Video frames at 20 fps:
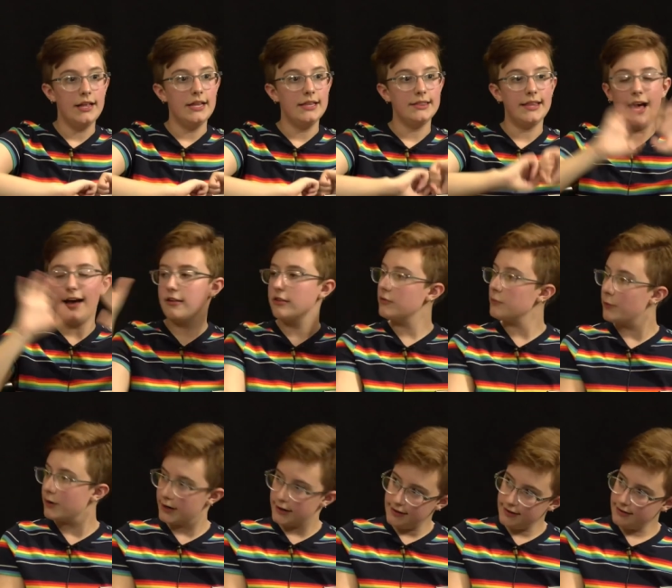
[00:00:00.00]
last
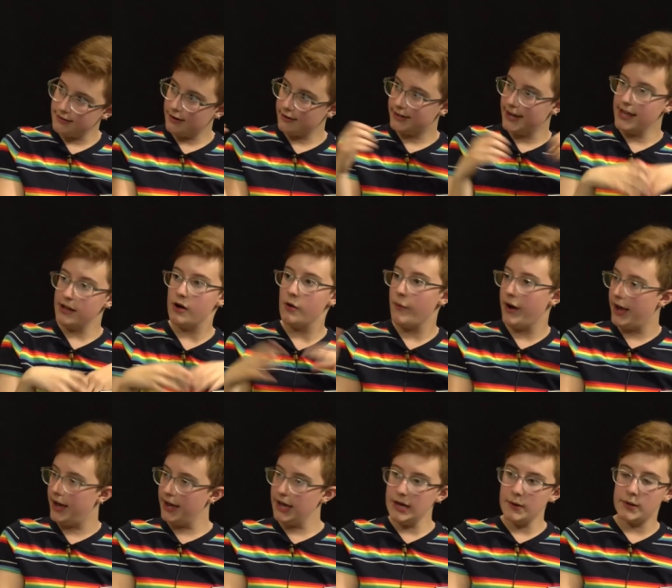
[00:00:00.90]
words, our
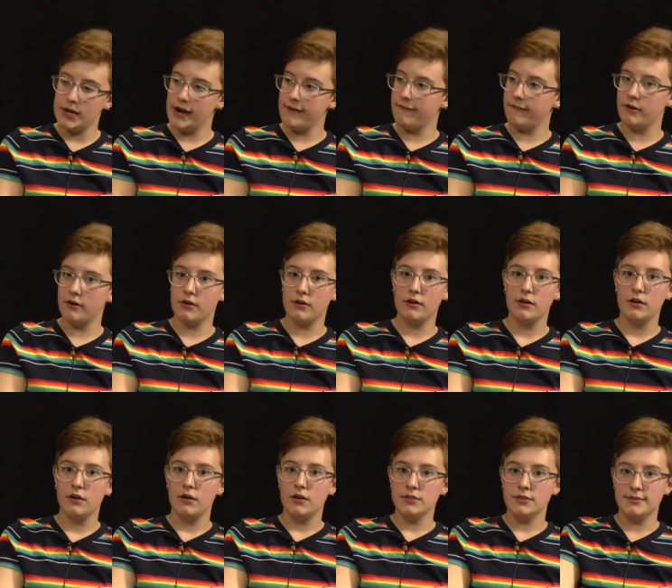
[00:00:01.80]
takeaway, whatever
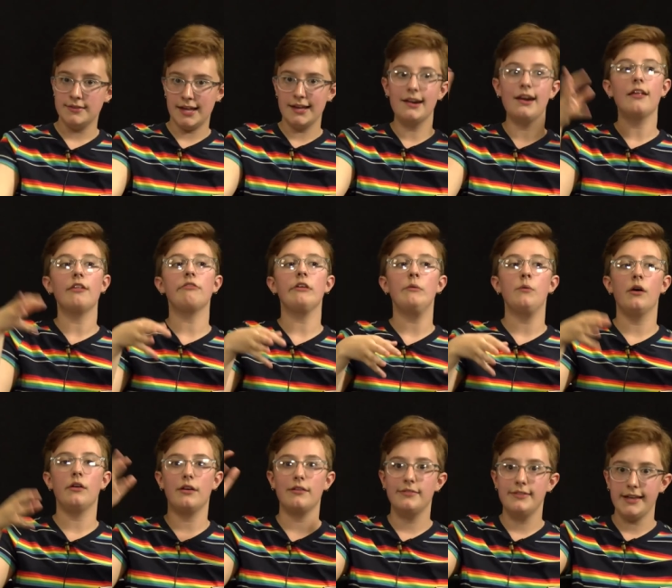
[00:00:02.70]
the sentence we
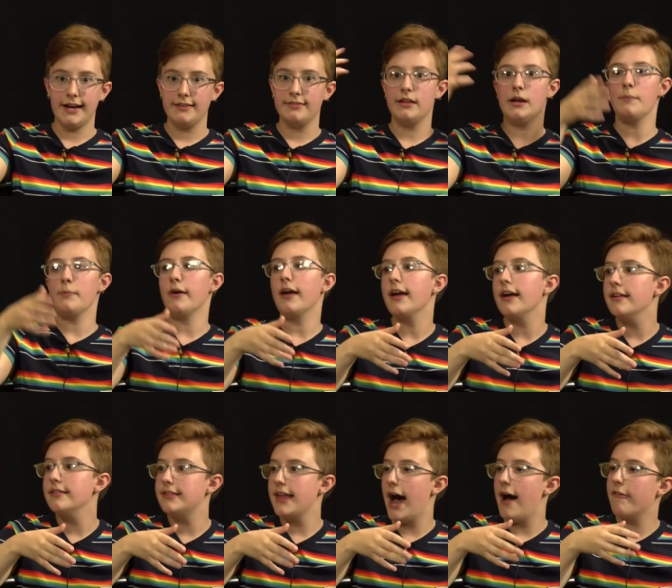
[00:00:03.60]
want to stick in their
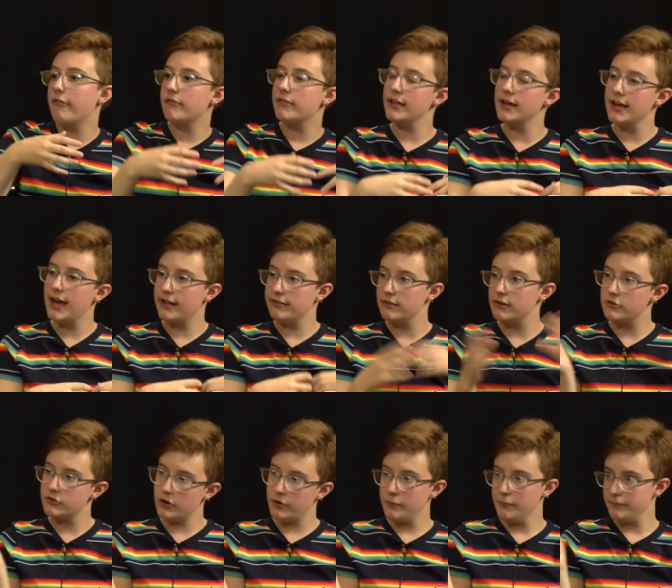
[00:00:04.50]
brains after they end the
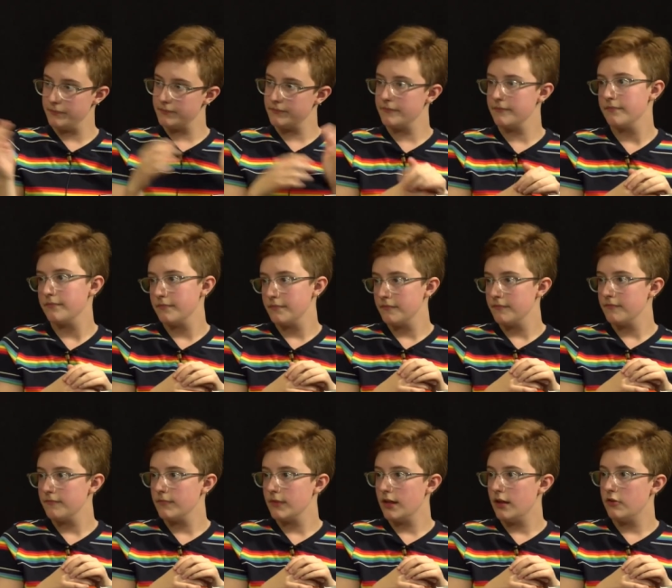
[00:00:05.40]
show.
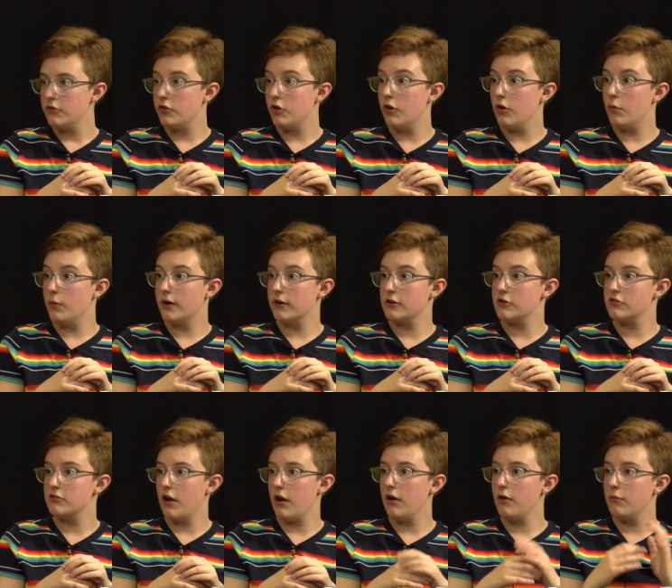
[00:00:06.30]
So we're gonna
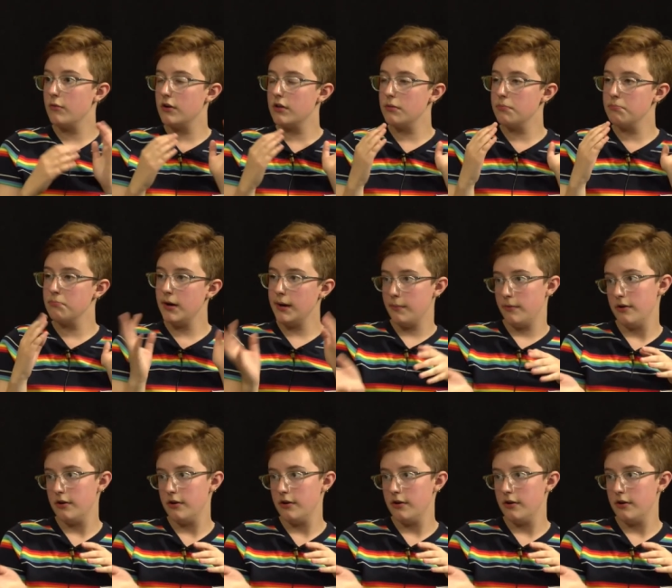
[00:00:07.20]
start with Pepper.